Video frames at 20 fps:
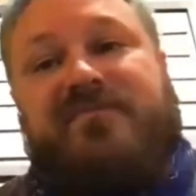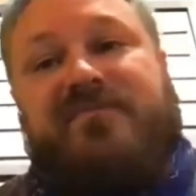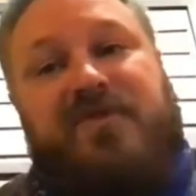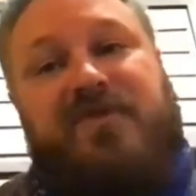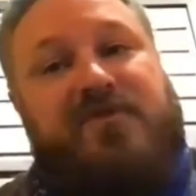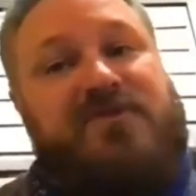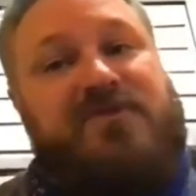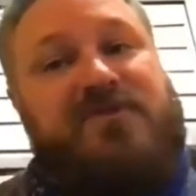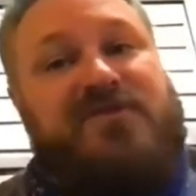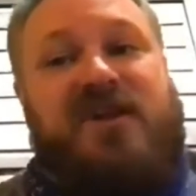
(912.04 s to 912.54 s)

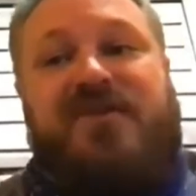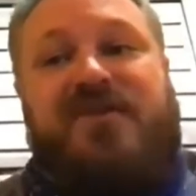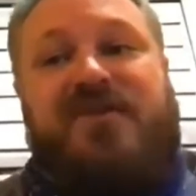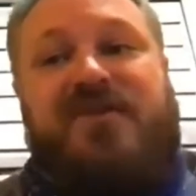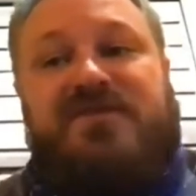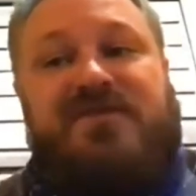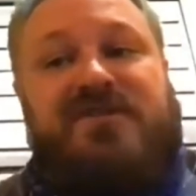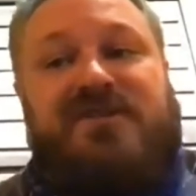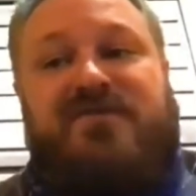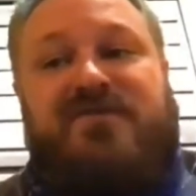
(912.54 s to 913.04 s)

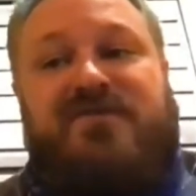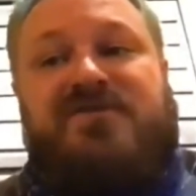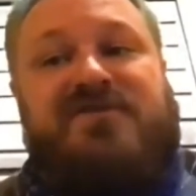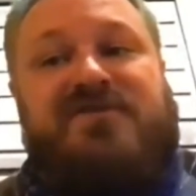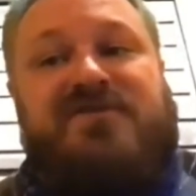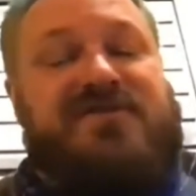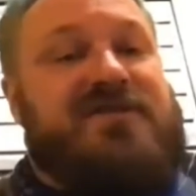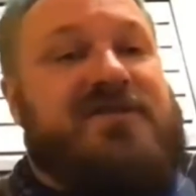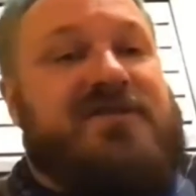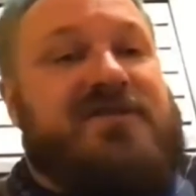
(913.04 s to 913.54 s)
Wisconsin and even
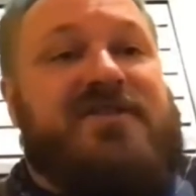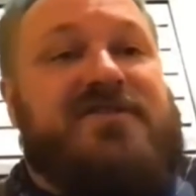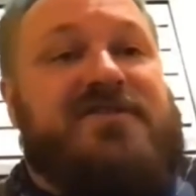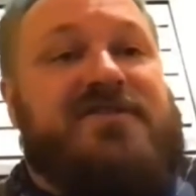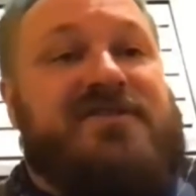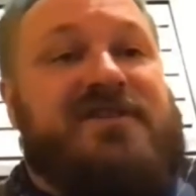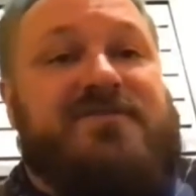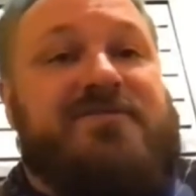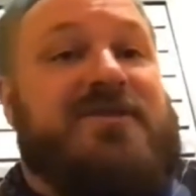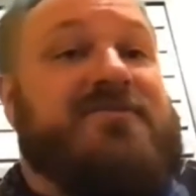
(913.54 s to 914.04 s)
just the United
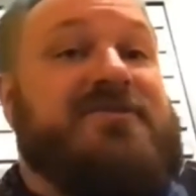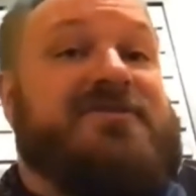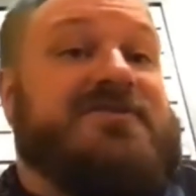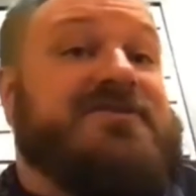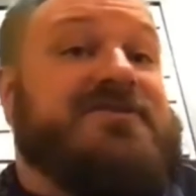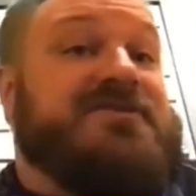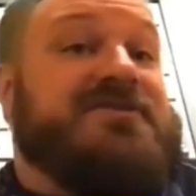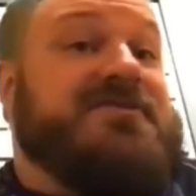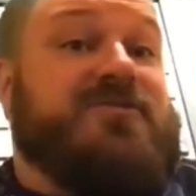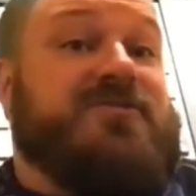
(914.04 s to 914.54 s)
States, maybe
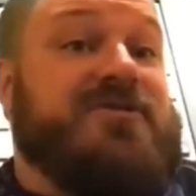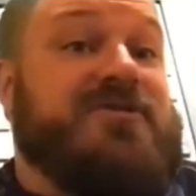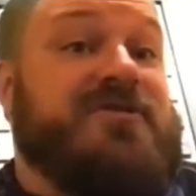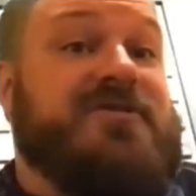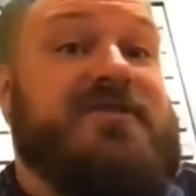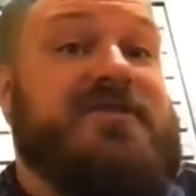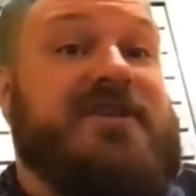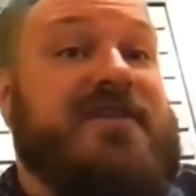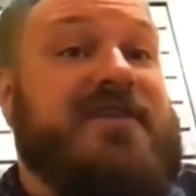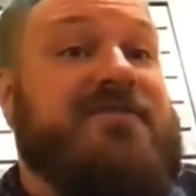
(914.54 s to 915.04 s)
just in the
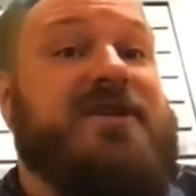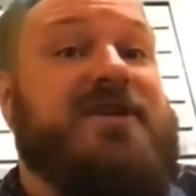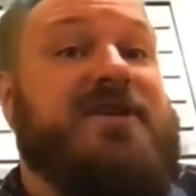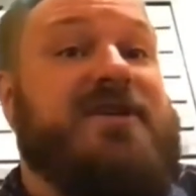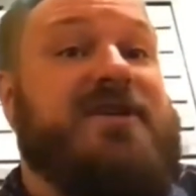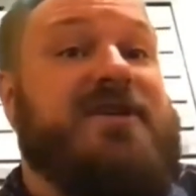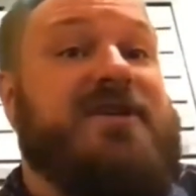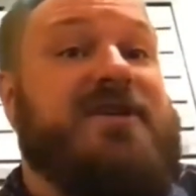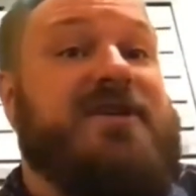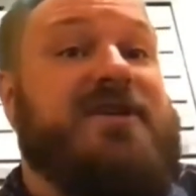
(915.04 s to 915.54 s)
world, have
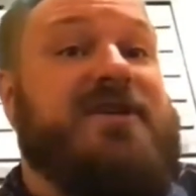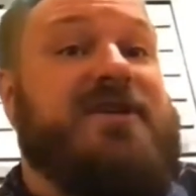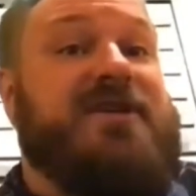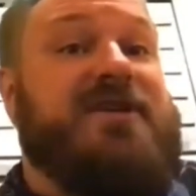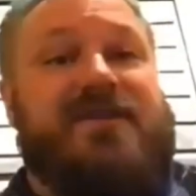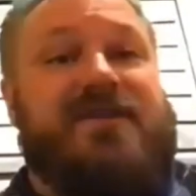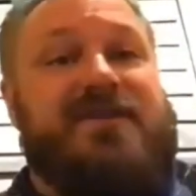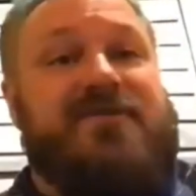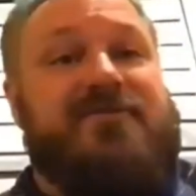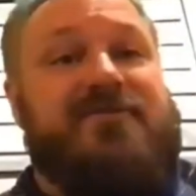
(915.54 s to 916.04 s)
handled this. I
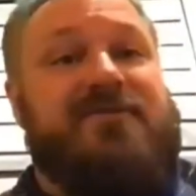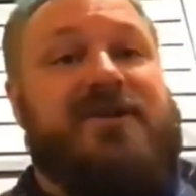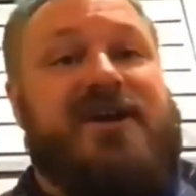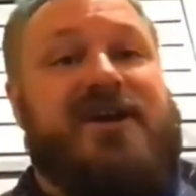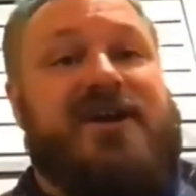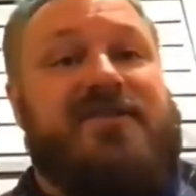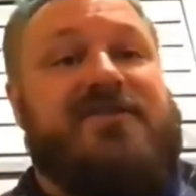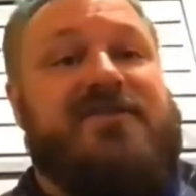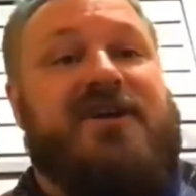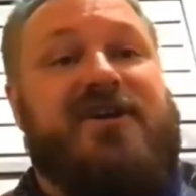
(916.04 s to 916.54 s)
think we got
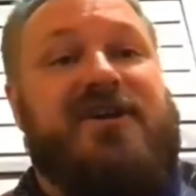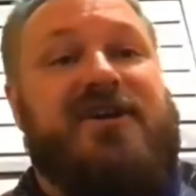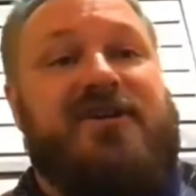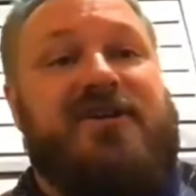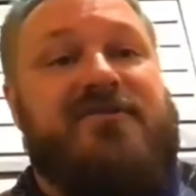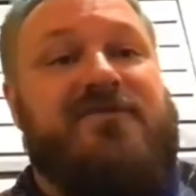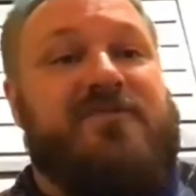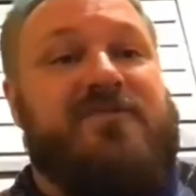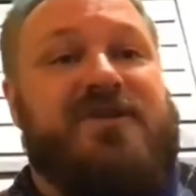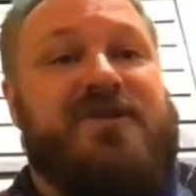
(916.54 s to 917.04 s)
tired of
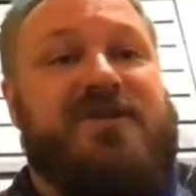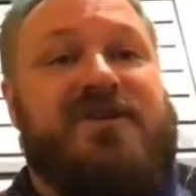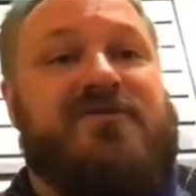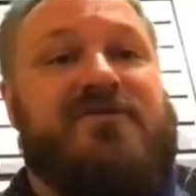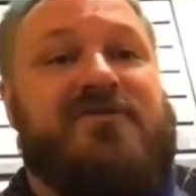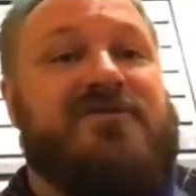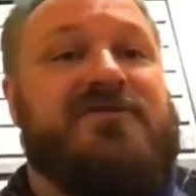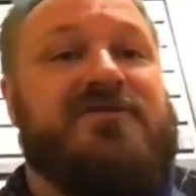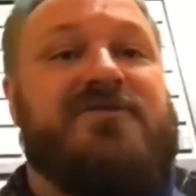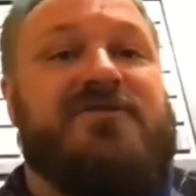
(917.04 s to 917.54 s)
being
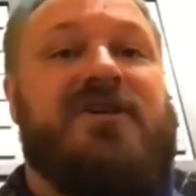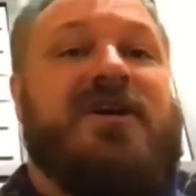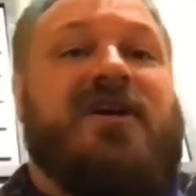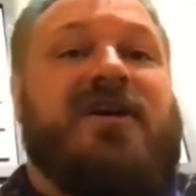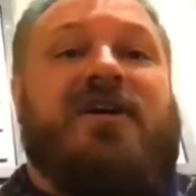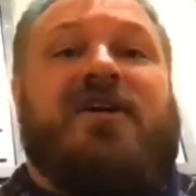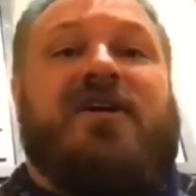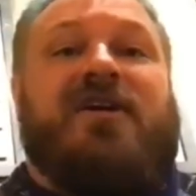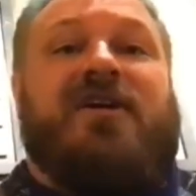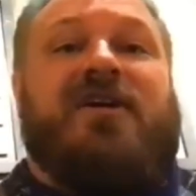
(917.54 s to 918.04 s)
told,
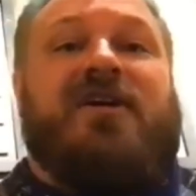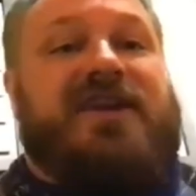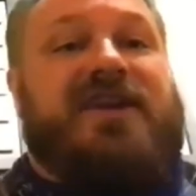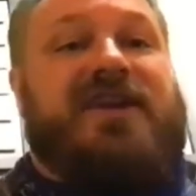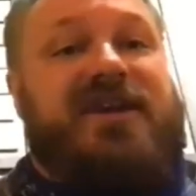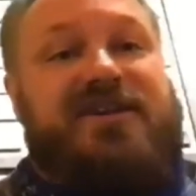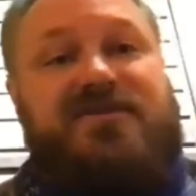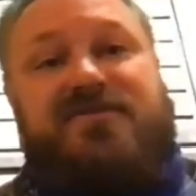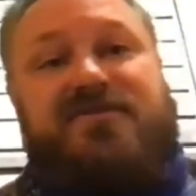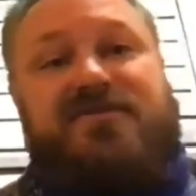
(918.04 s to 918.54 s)
you
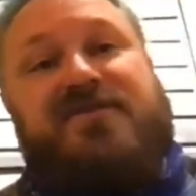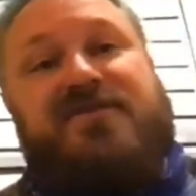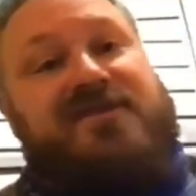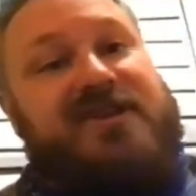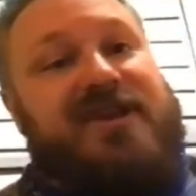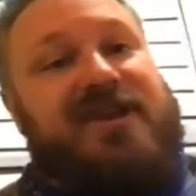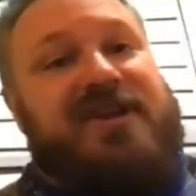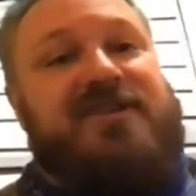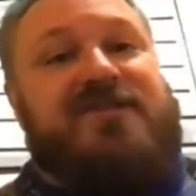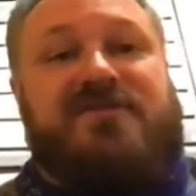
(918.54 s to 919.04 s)
can't do this, you
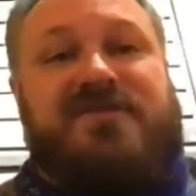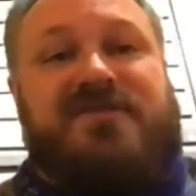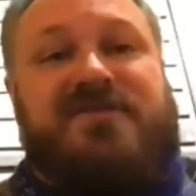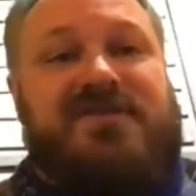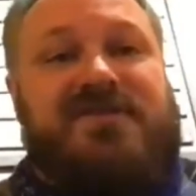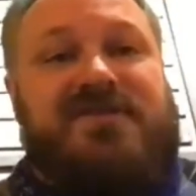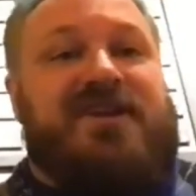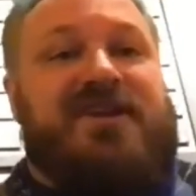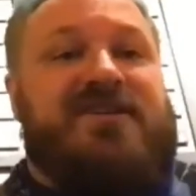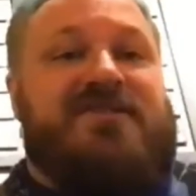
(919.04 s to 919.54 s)
can't do
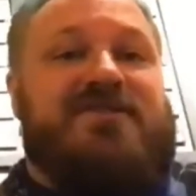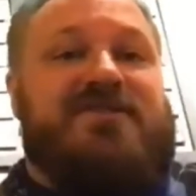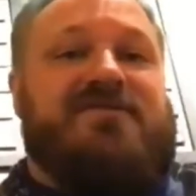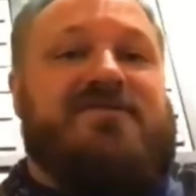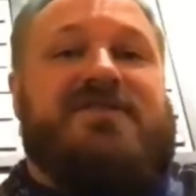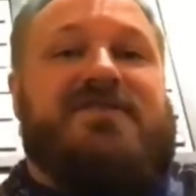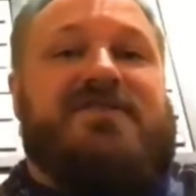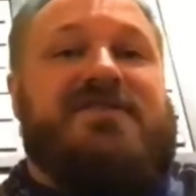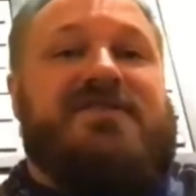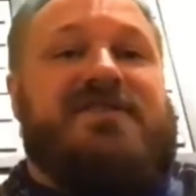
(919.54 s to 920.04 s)
this, you can't do
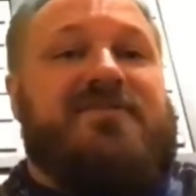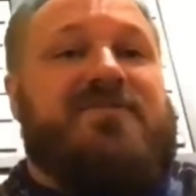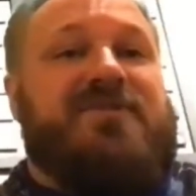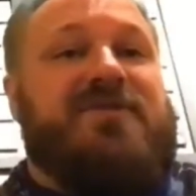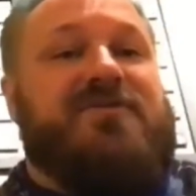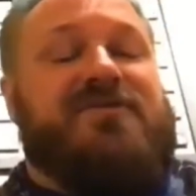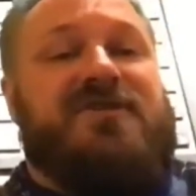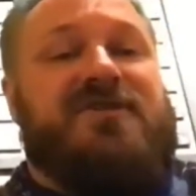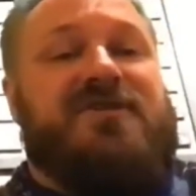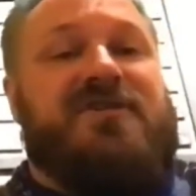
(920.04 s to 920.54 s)
this. And
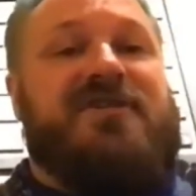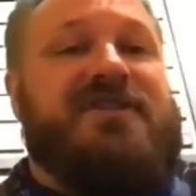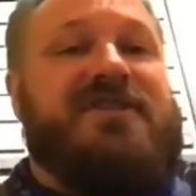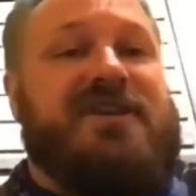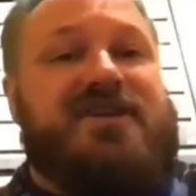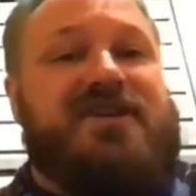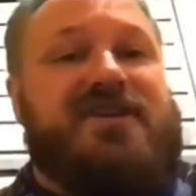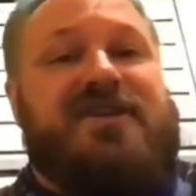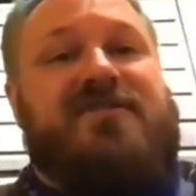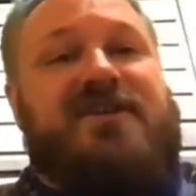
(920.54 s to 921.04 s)
people started
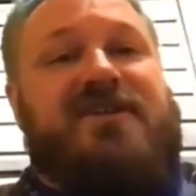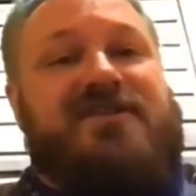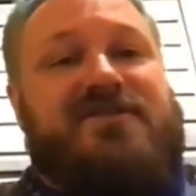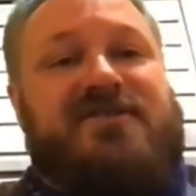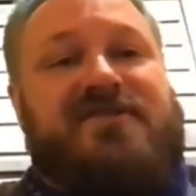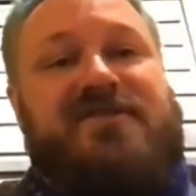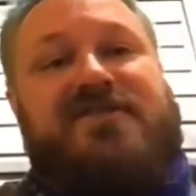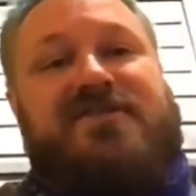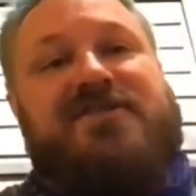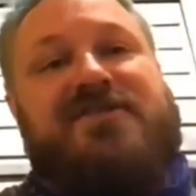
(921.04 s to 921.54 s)
taking it less
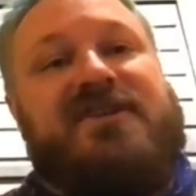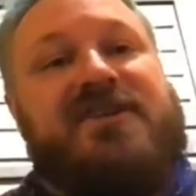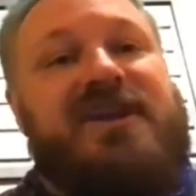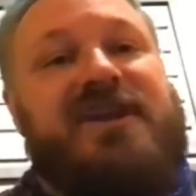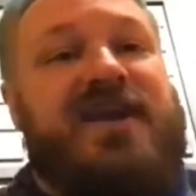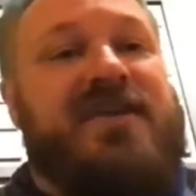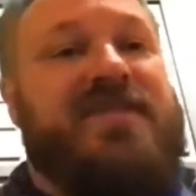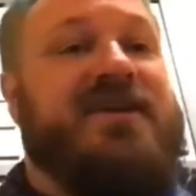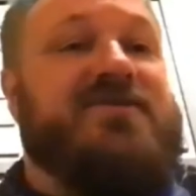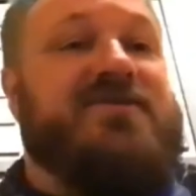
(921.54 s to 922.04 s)
seriously.
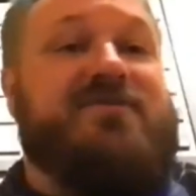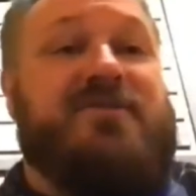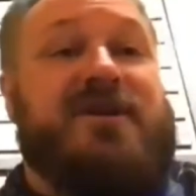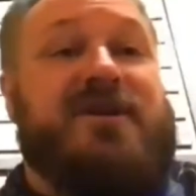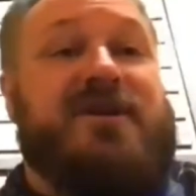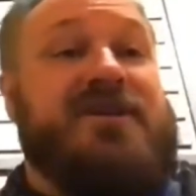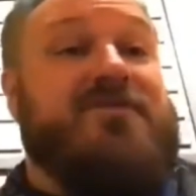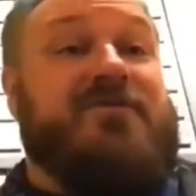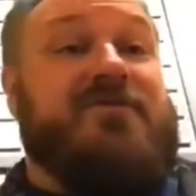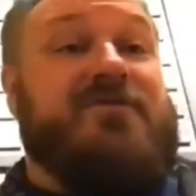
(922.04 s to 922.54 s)
And that's why
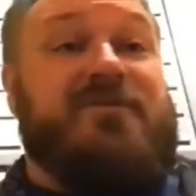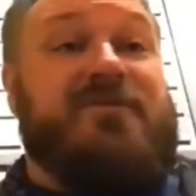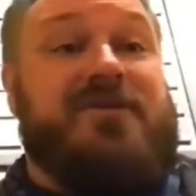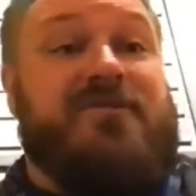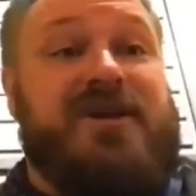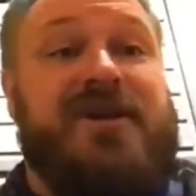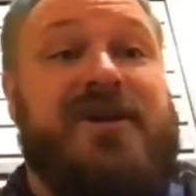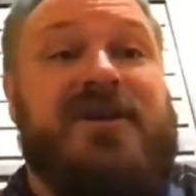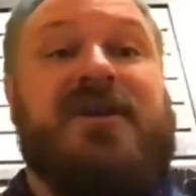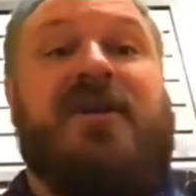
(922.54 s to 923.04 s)
it never went
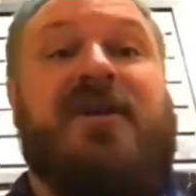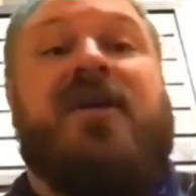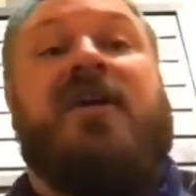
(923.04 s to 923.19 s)
away.